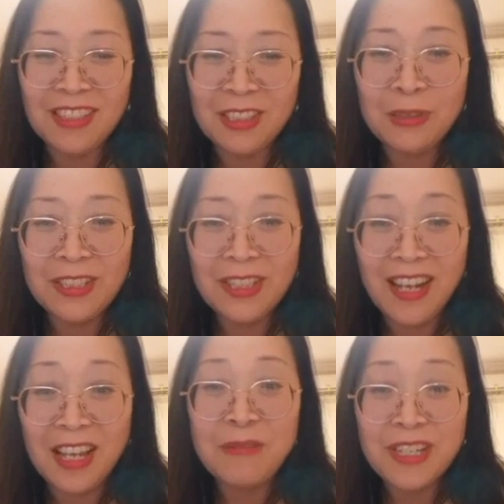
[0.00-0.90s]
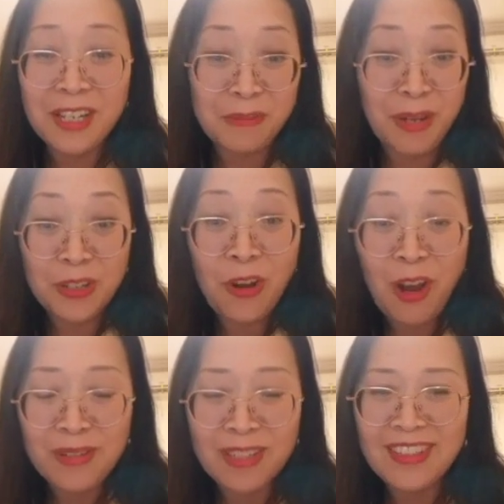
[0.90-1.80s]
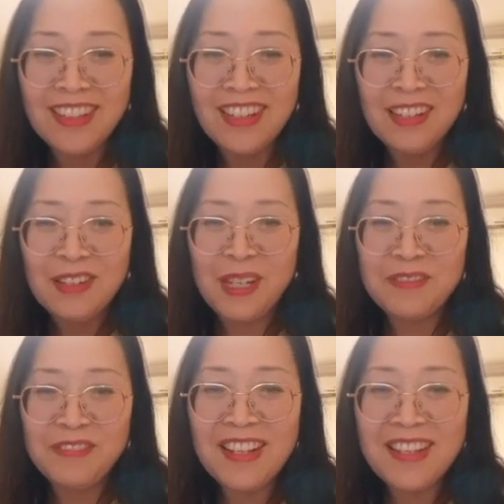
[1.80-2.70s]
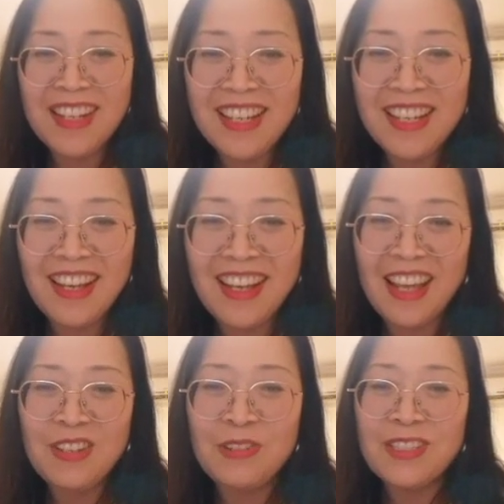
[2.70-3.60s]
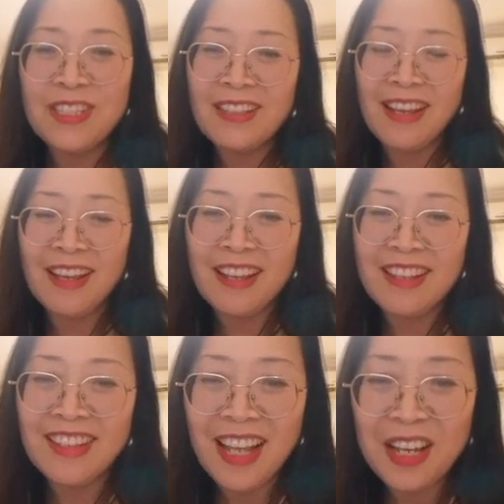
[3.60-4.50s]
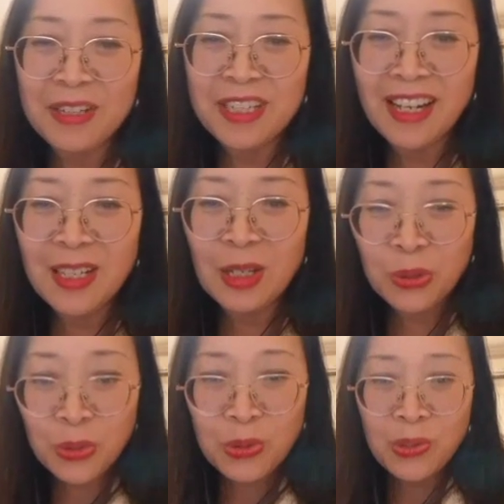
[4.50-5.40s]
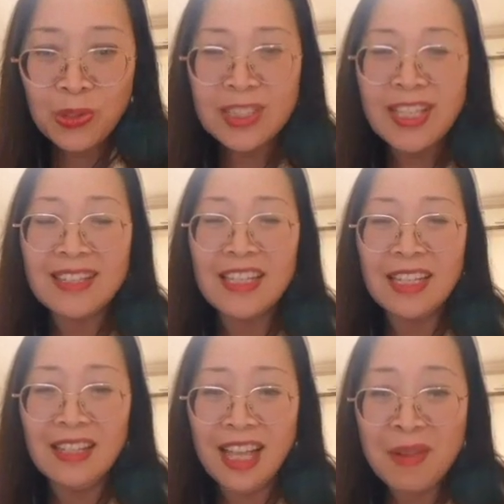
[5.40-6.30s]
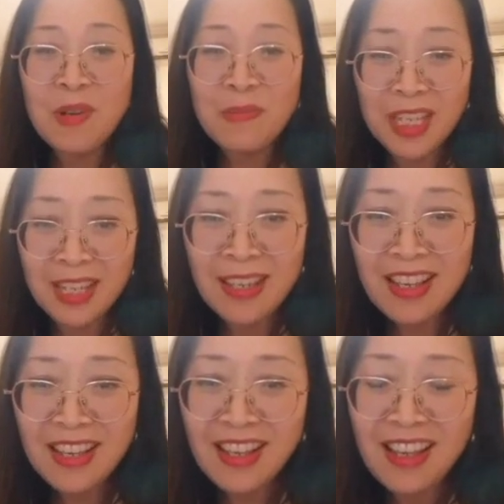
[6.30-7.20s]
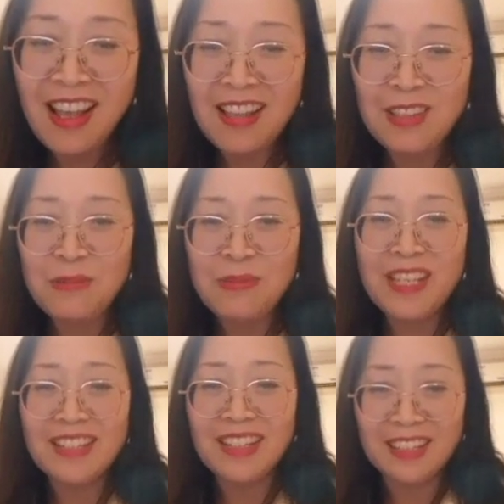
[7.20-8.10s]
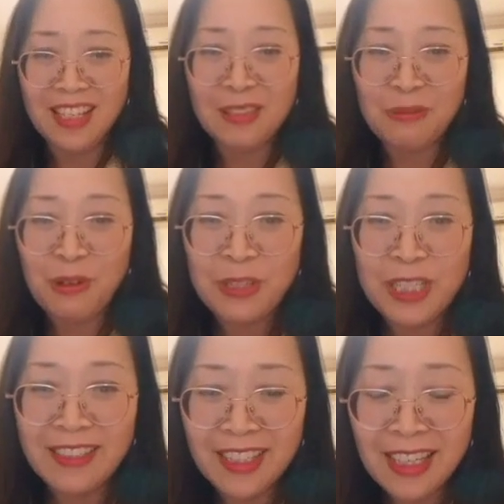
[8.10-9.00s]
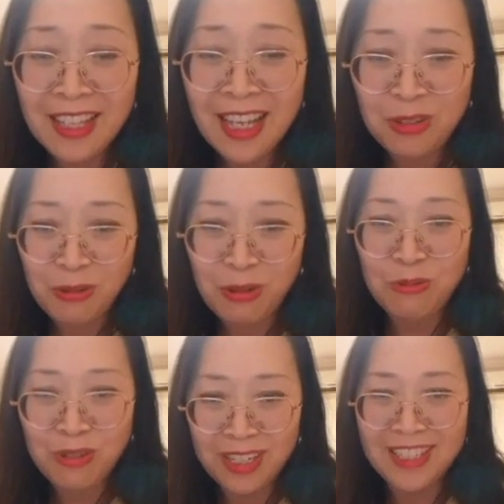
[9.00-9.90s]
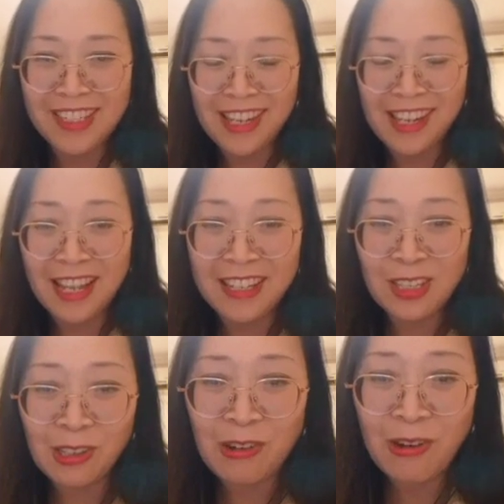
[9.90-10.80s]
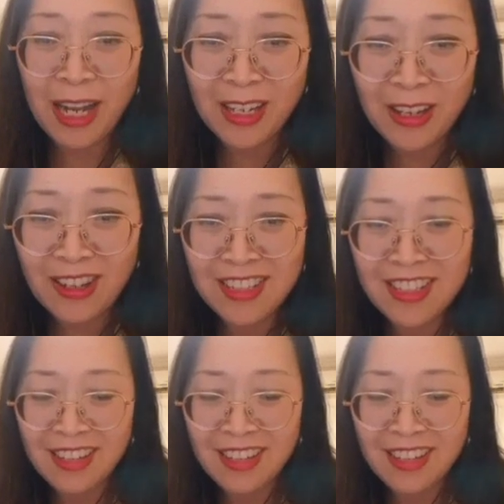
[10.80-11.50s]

use the language as my job. But finally, I use the language as a tool that enable me to be successful in industrial world. And so I got